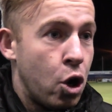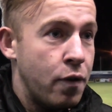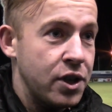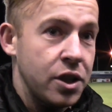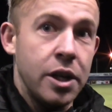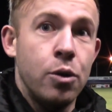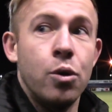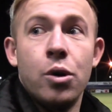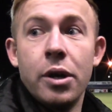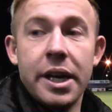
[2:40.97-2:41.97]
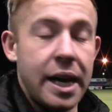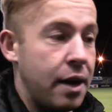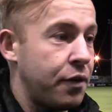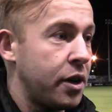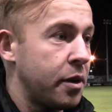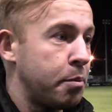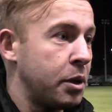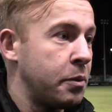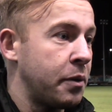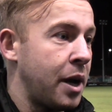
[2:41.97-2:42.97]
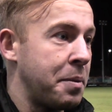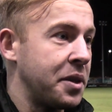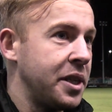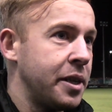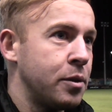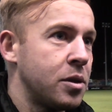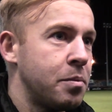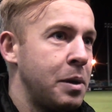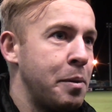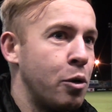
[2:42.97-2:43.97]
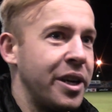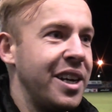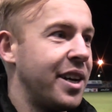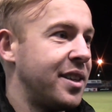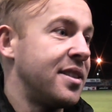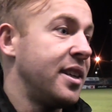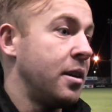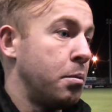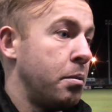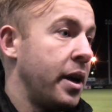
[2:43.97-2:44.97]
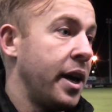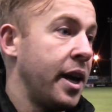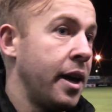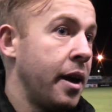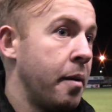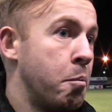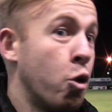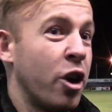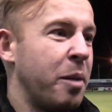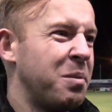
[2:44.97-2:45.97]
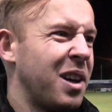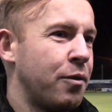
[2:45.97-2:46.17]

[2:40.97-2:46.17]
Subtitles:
obviously I know a gaffer playing with my Aberdeen, it was maybe what he had to say more than MD.